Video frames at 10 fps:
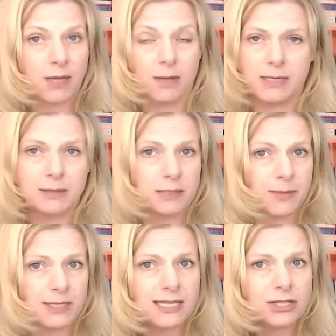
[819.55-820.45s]
come into
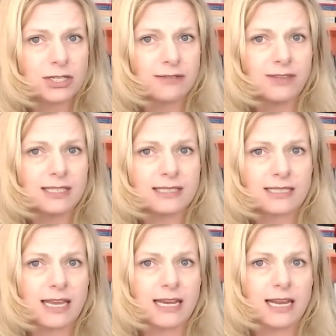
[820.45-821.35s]
possession of this
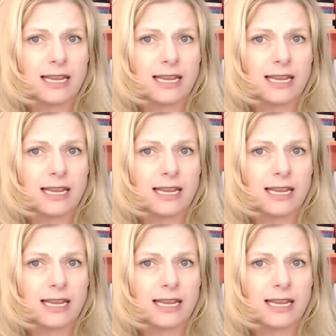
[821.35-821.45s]
site